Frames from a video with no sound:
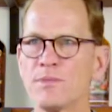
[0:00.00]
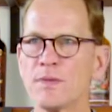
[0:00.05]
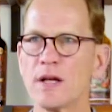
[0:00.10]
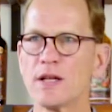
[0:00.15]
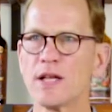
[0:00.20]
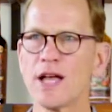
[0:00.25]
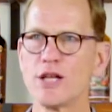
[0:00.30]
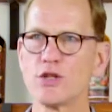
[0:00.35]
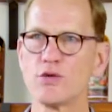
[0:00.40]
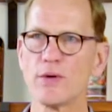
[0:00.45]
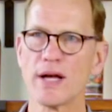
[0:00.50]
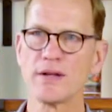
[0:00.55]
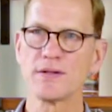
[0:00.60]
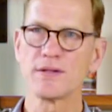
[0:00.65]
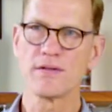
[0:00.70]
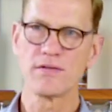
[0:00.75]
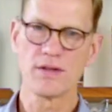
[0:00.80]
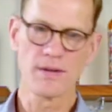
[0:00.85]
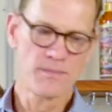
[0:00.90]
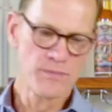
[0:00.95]
Contrast
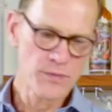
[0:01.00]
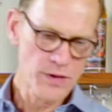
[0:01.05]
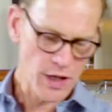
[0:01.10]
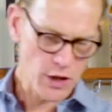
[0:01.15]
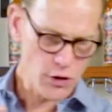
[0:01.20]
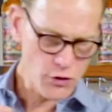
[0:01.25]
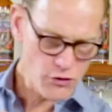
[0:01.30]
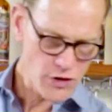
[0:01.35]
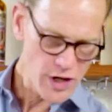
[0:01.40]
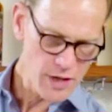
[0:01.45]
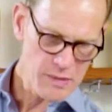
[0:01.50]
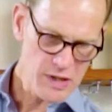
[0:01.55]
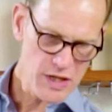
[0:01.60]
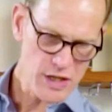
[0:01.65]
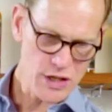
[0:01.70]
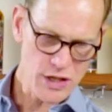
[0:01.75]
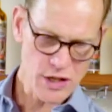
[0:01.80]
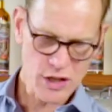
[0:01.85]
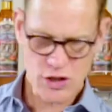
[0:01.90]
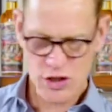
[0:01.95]
of the
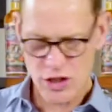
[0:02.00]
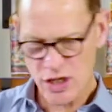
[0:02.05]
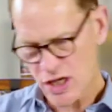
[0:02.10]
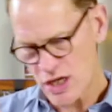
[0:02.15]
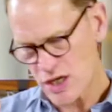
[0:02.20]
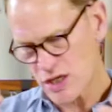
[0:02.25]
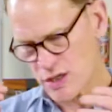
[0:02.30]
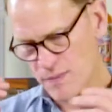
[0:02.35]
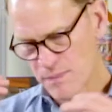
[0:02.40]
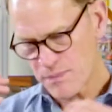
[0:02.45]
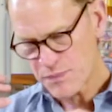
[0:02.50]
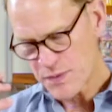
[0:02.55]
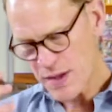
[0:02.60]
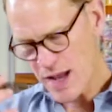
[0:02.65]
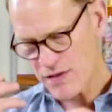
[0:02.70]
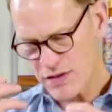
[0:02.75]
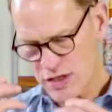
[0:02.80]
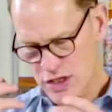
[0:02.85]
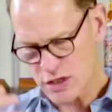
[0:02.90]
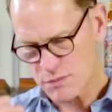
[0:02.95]
creaminess of the cheese
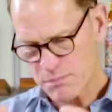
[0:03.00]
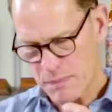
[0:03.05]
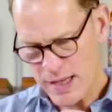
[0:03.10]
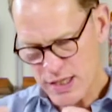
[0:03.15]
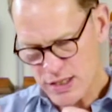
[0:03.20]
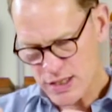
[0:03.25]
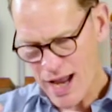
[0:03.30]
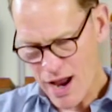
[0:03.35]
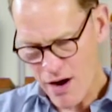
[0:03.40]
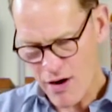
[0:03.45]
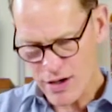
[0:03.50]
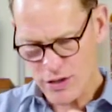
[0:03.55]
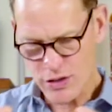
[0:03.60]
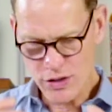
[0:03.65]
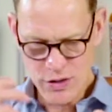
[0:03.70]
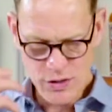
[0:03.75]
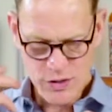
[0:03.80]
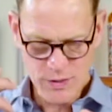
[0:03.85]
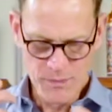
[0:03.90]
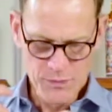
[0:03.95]
and the spice
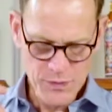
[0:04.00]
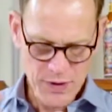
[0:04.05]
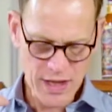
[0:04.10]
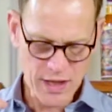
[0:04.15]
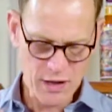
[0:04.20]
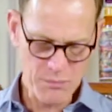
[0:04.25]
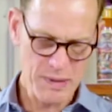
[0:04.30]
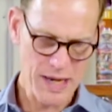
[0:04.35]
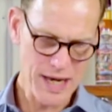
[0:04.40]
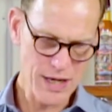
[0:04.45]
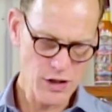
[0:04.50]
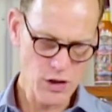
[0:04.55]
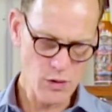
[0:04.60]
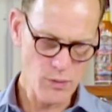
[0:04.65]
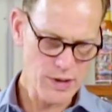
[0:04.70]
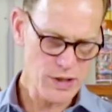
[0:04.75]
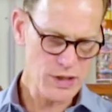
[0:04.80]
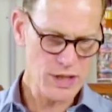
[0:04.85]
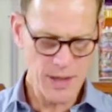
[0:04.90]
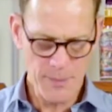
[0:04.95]
characters and the peat and the
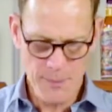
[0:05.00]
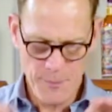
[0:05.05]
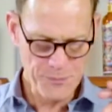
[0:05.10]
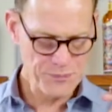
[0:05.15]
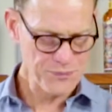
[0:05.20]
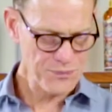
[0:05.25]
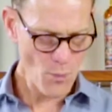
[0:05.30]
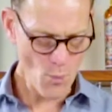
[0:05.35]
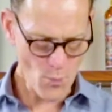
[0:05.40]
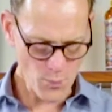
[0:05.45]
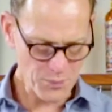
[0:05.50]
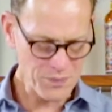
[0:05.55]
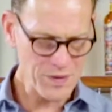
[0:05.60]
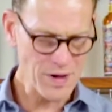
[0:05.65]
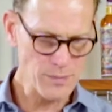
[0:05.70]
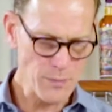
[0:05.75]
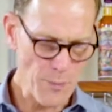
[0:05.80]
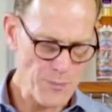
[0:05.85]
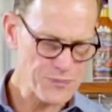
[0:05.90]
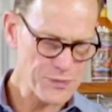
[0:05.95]
whiskey.
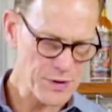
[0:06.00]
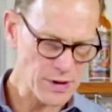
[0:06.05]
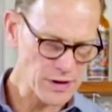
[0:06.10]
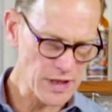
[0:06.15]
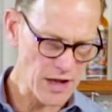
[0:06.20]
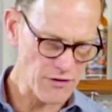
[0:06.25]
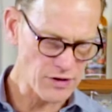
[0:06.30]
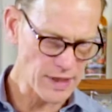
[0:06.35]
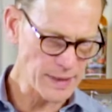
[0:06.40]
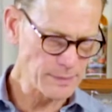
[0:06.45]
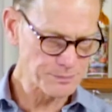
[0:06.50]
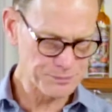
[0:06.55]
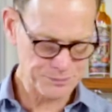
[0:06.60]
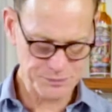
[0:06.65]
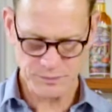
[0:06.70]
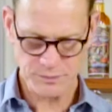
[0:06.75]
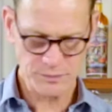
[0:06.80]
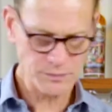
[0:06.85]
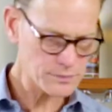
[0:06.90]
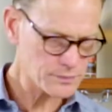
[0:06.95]
Lovely.
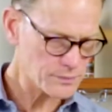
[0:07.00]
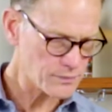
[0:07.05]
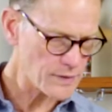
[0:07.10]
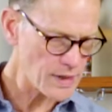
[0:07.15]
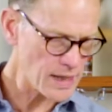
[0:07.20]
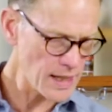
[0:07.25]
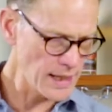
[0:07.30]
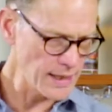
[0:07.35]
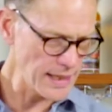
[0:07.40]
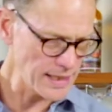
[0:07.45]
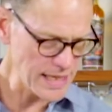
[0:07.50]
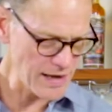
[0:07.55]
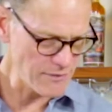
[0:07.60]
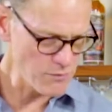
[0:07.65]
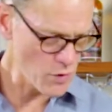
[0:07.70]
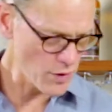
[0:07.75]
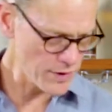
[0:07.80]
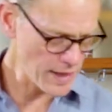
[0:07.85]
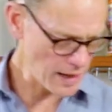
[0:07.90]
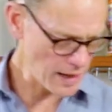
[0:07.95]
I'd like to have more of that.